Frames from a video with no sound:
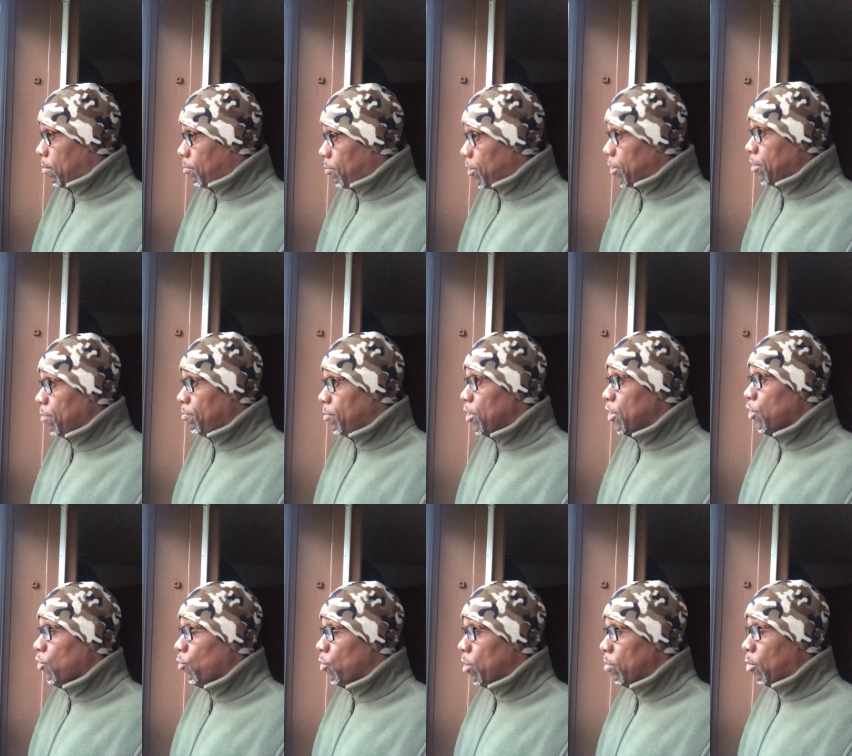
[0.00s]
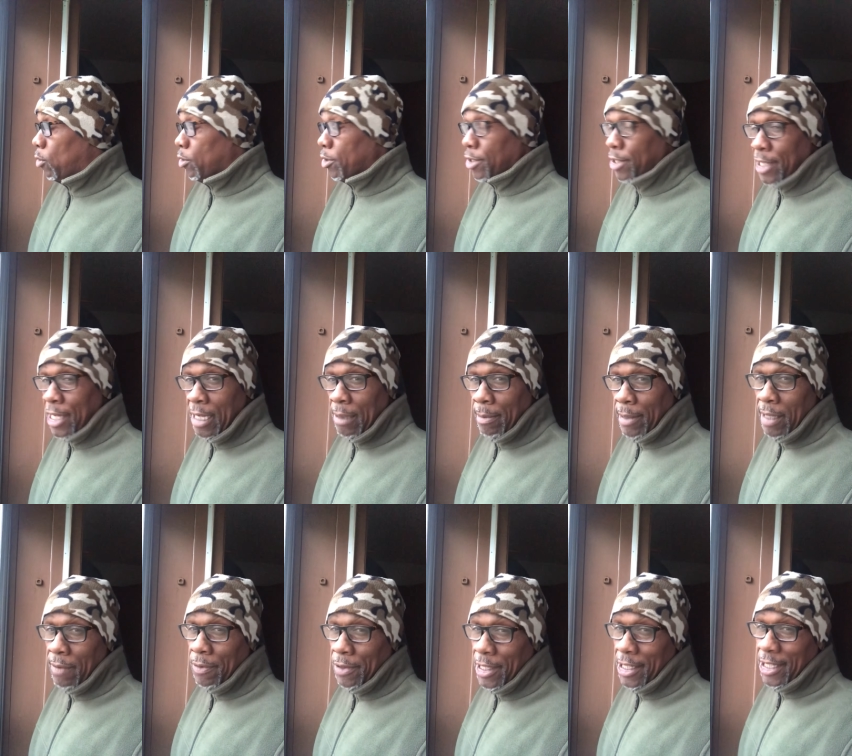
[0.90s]
but you mistreat them on the same
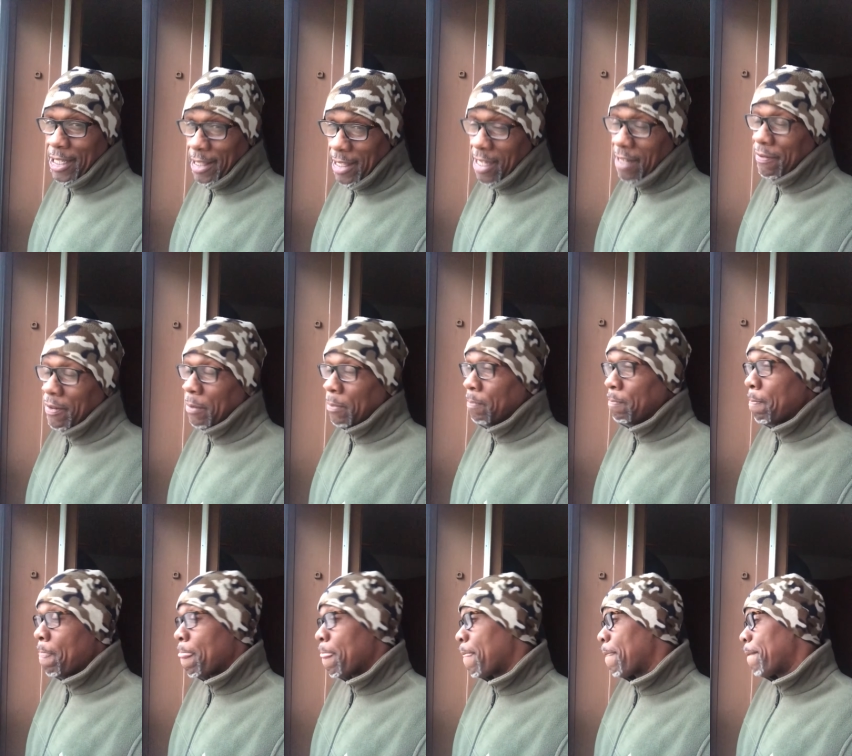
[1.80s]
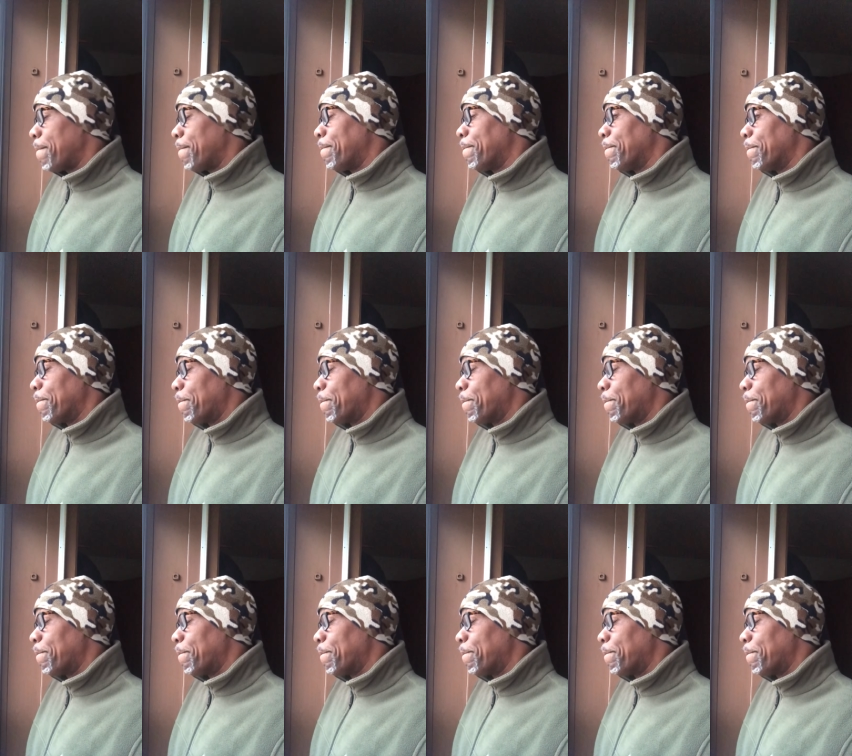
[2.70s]
level that you love them. Hmm.